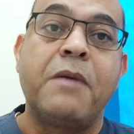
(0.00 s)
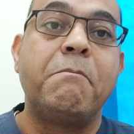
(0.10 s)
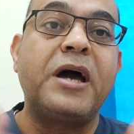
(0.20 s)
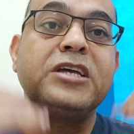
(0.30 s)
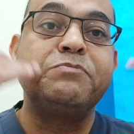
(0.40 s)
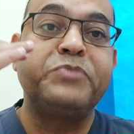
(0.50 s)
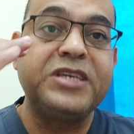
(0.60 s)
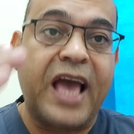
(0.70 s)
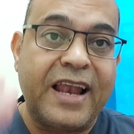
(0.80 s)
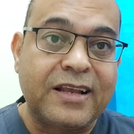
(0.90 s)
might
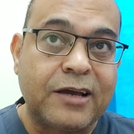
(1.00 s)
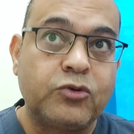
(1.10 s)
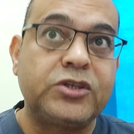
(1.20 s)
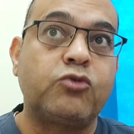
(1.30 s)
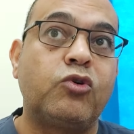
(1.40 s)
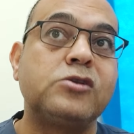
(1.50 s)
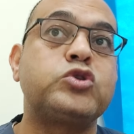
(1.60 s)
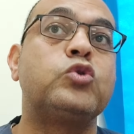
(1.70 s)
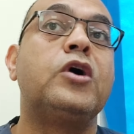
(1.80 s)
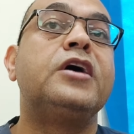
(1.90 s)
be alkalotic
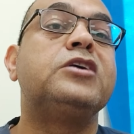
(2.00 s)
also,